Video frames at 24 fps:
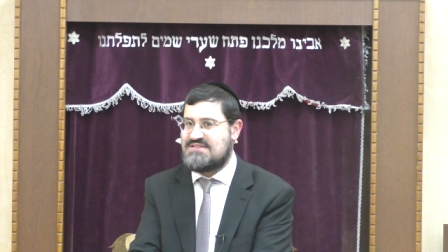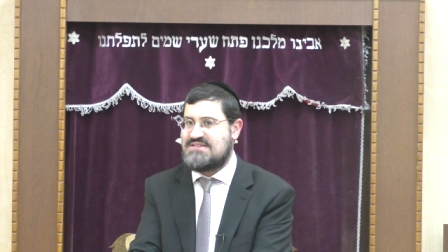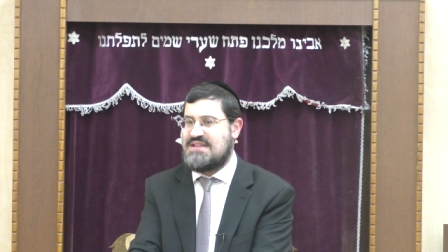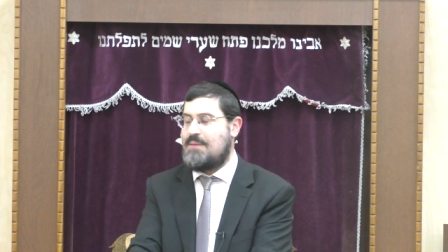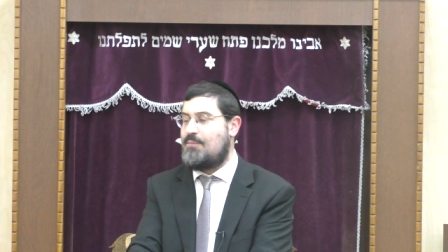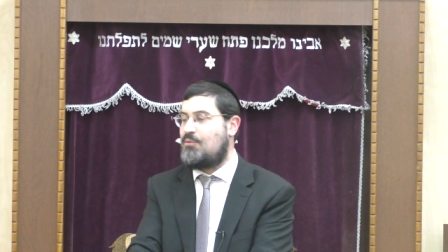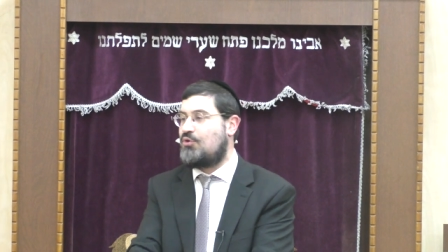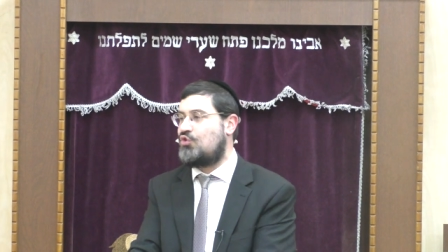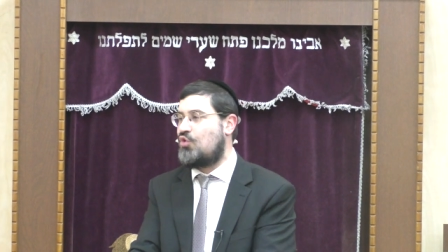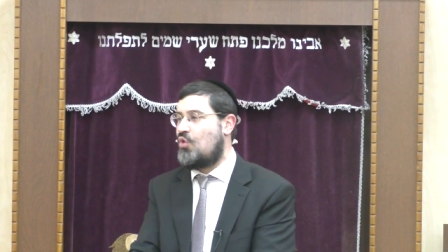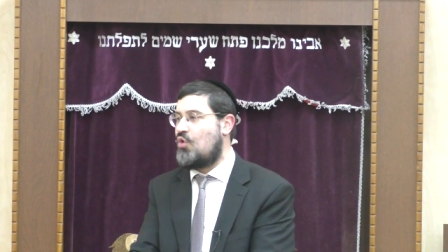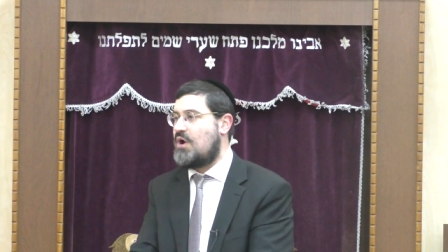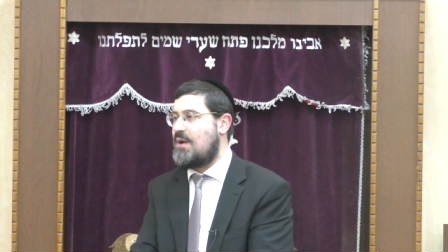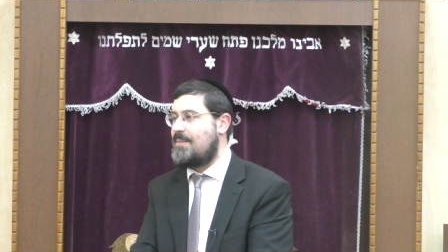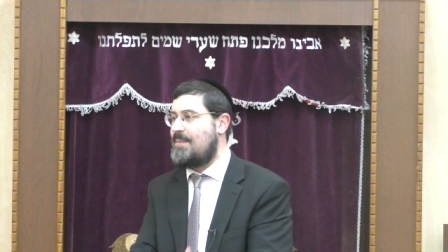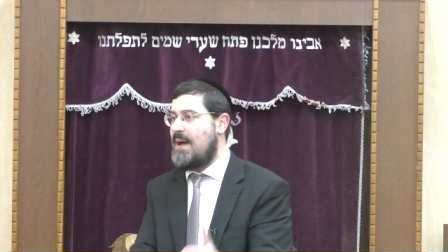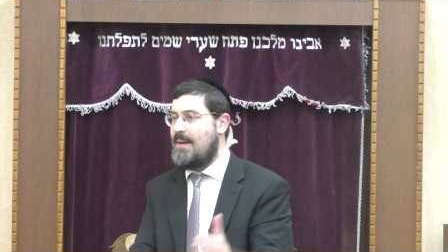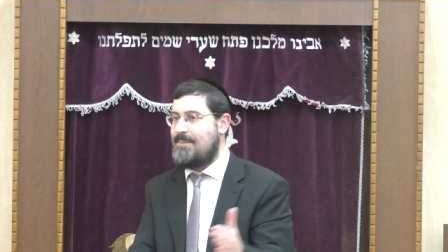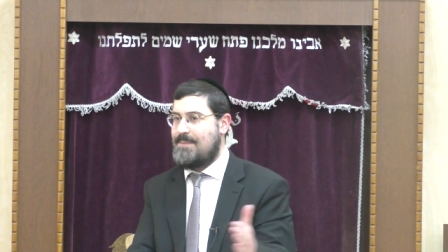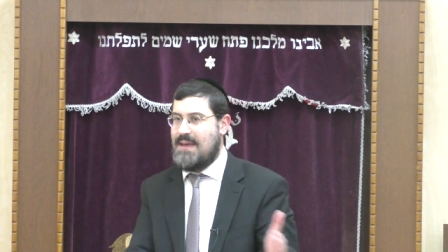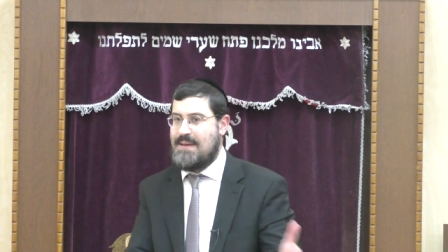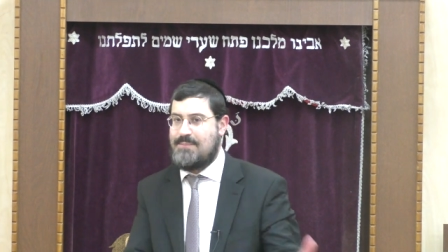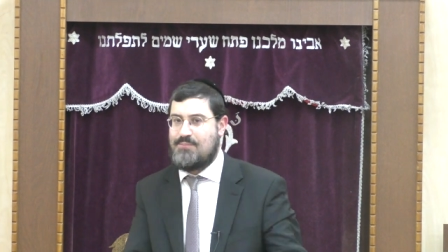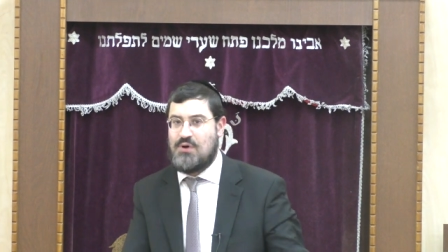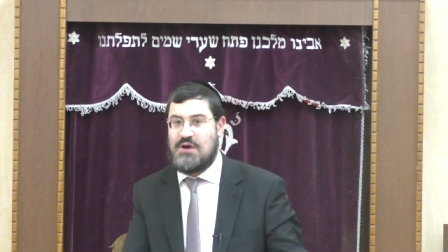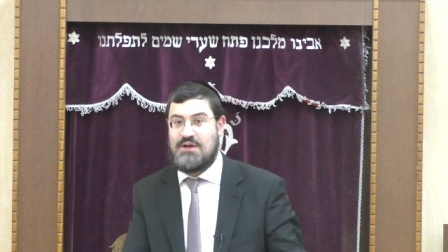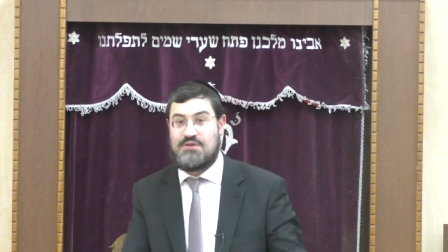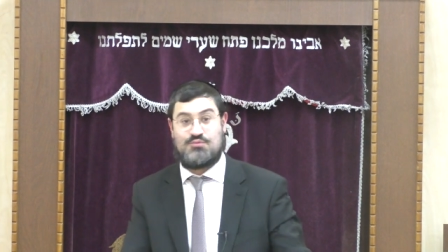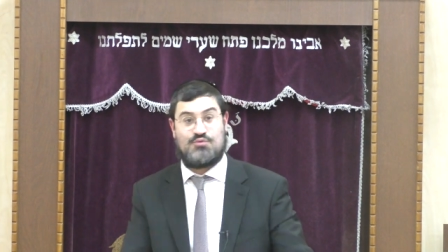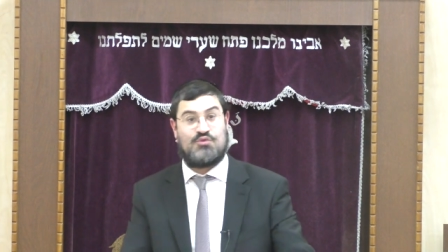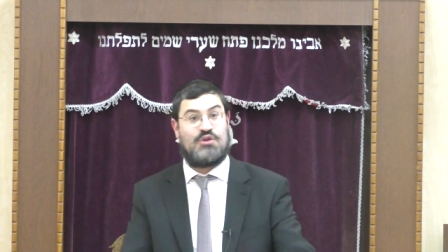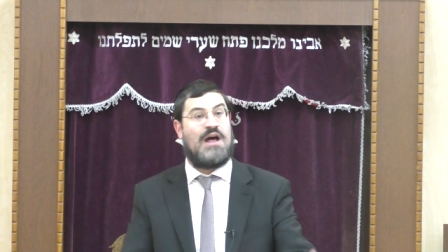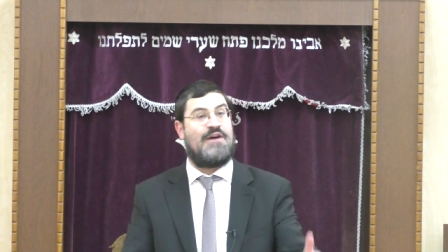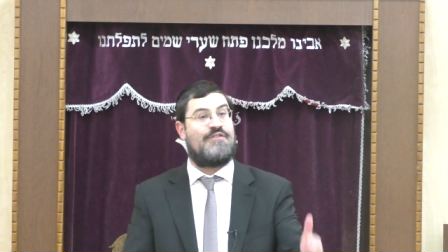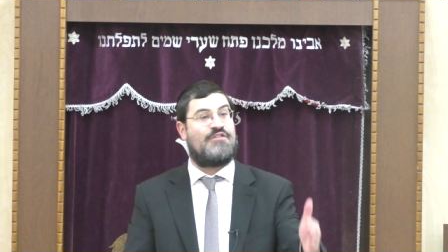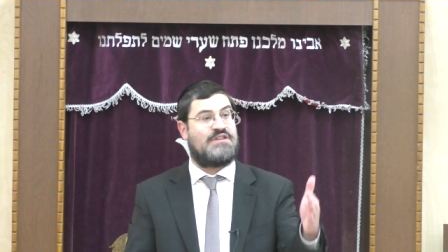and then we'll talk about baby wipes.
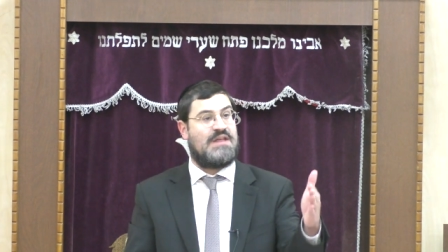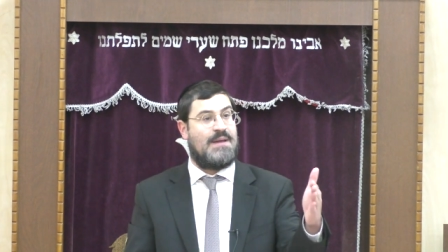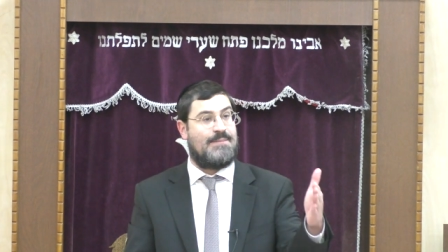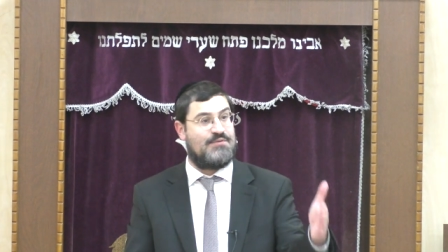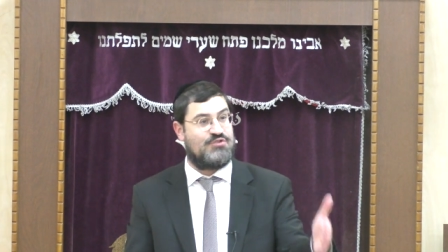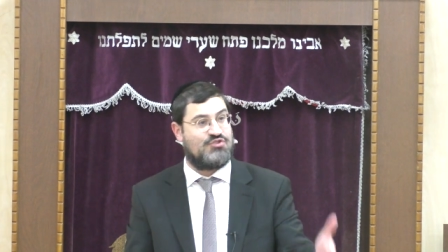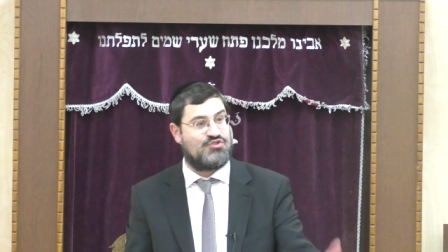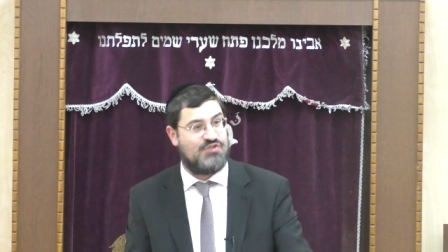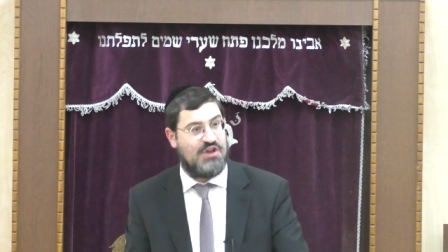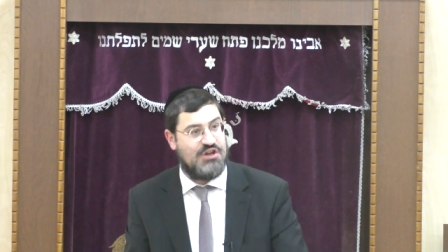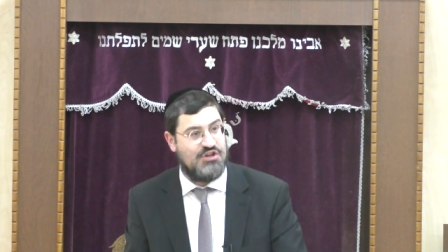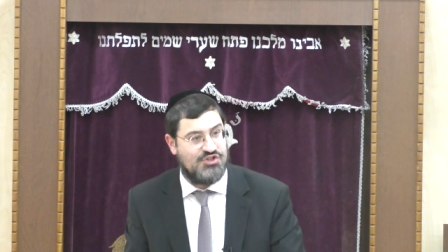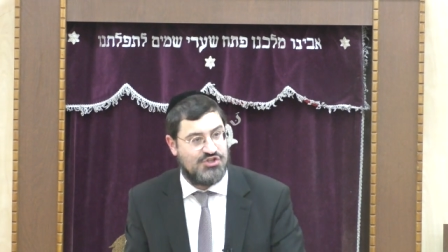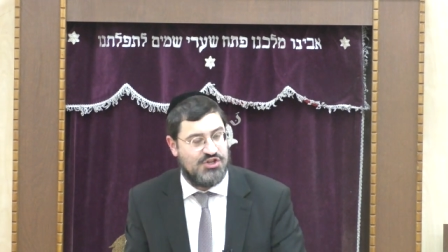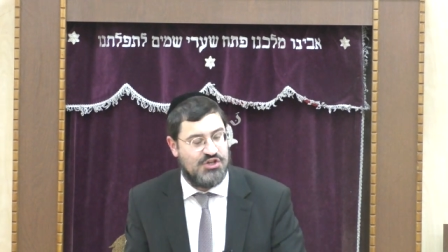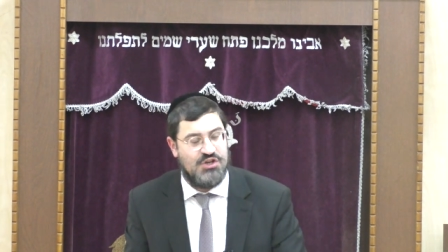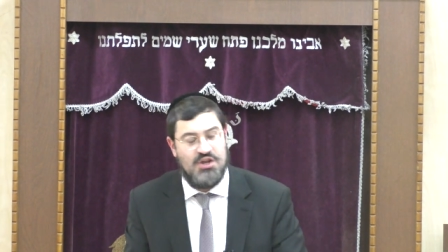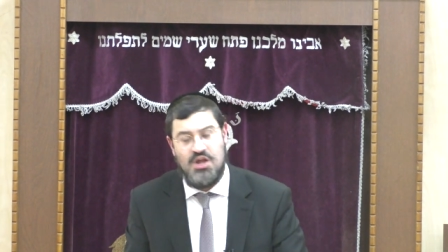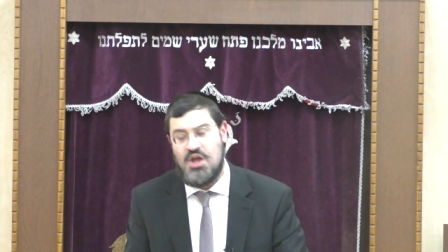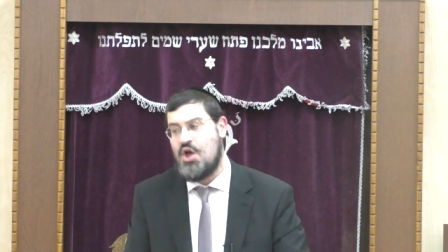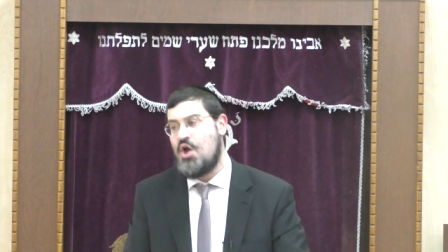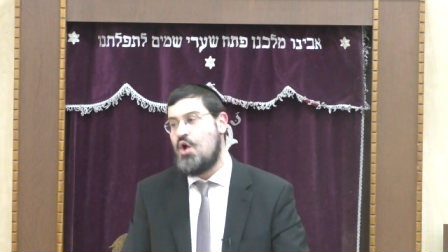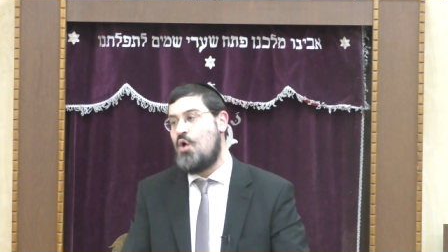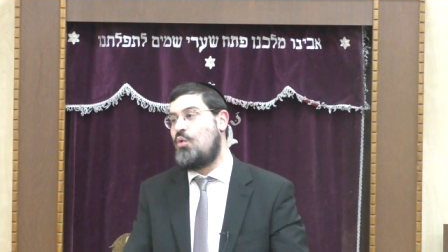We'll have a demonstration.